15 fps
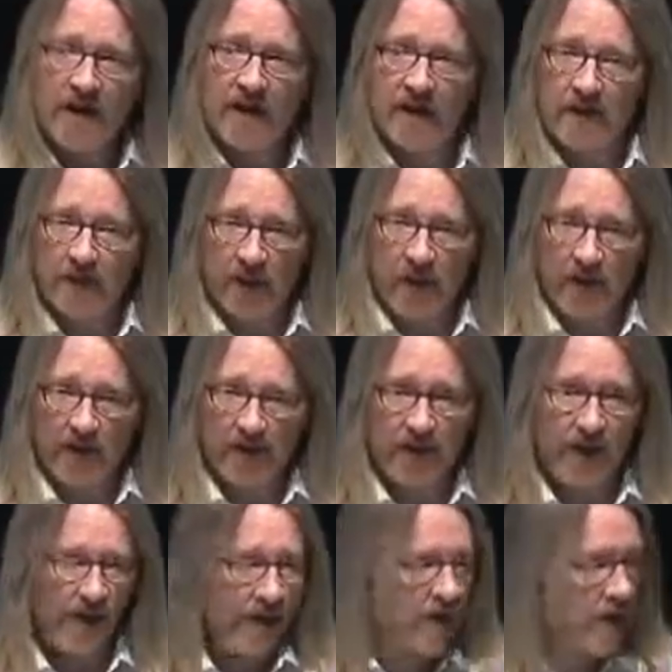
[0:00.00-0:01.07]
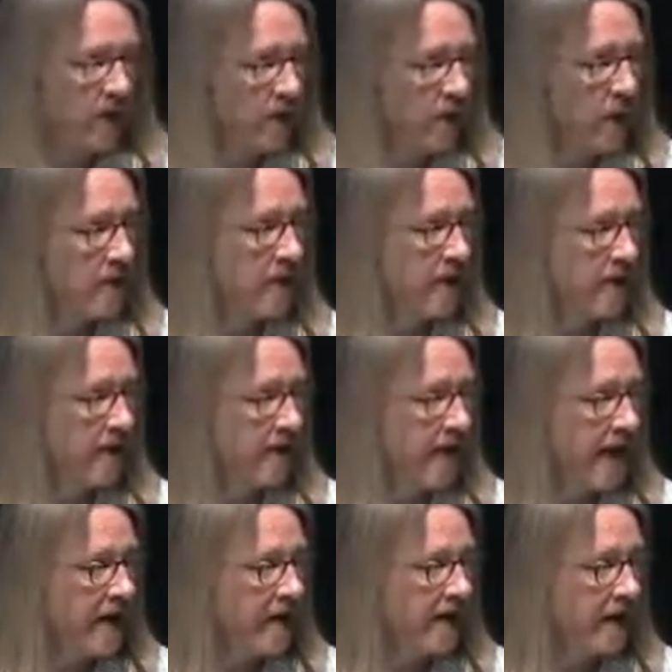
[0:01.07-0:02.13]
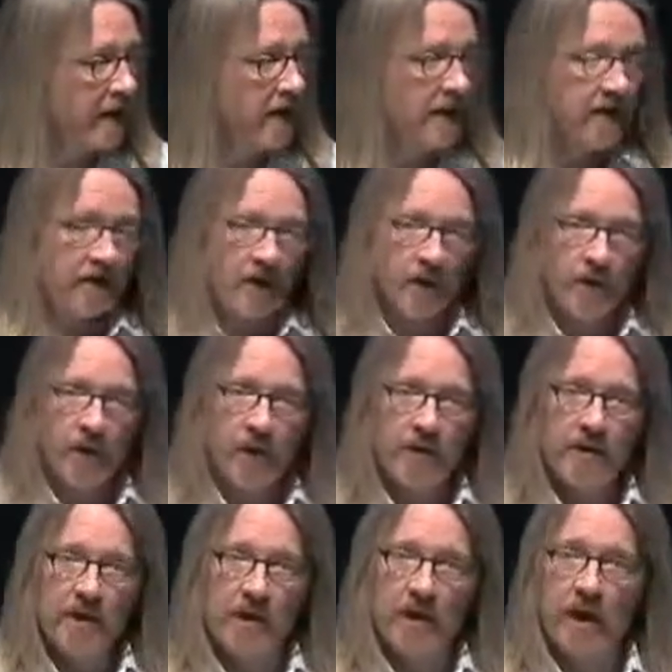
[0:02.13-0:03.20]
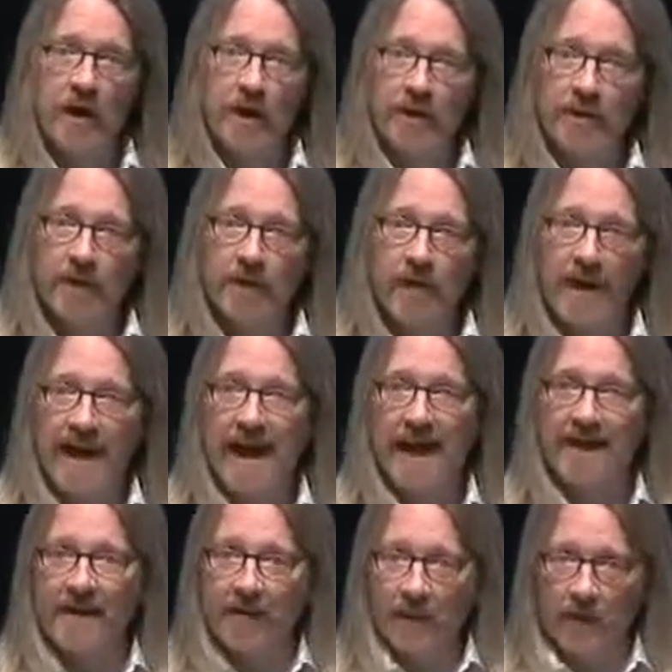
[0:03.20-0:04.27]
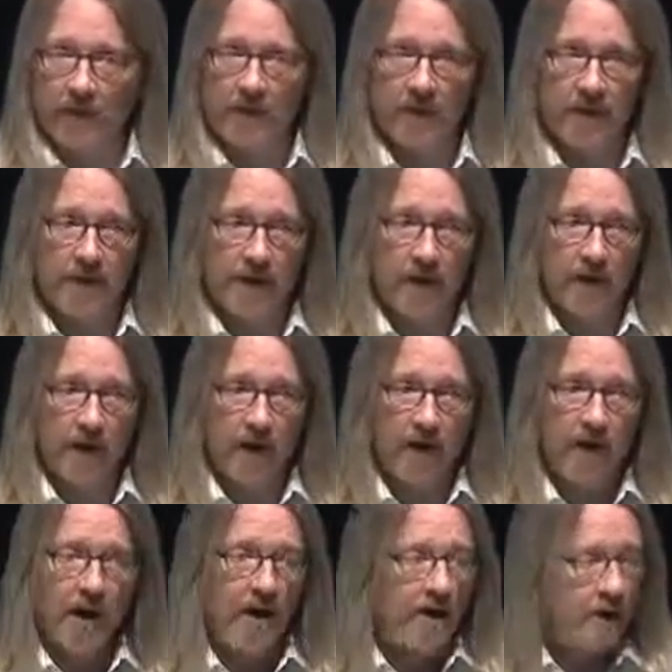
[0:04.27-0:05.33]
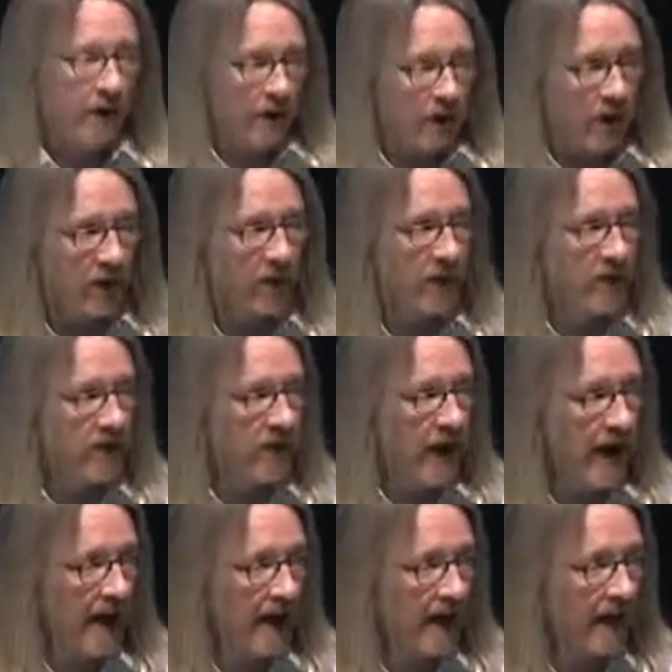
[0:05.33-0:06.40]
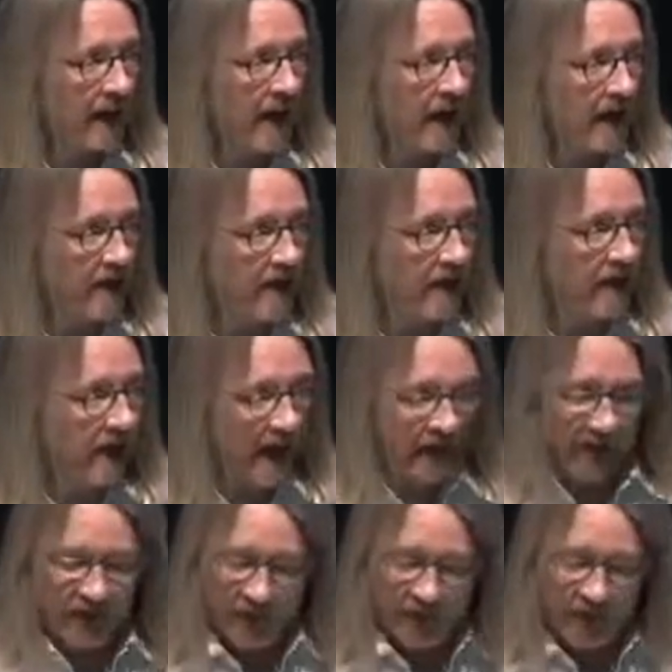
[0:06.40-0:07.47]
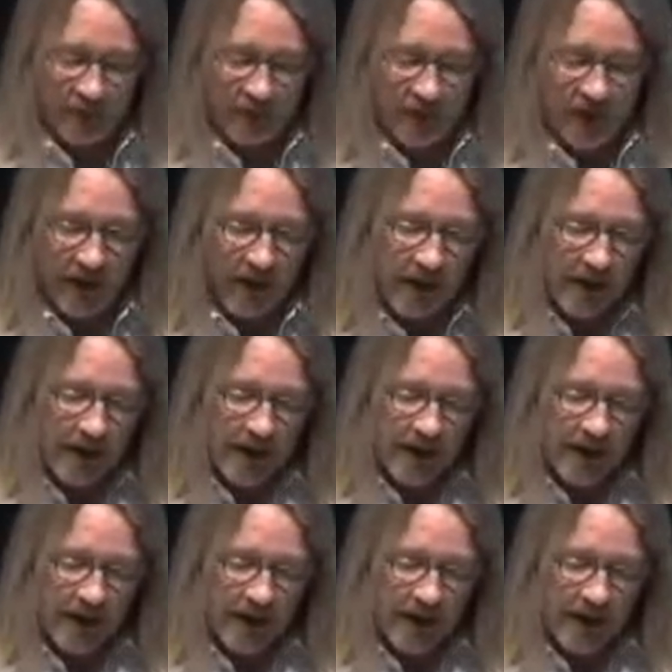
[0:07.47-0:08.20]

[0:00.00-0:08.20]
unsolved. There's still room for innovation, still room to learn from what hasn't worked before, to learn from science, and to design something better.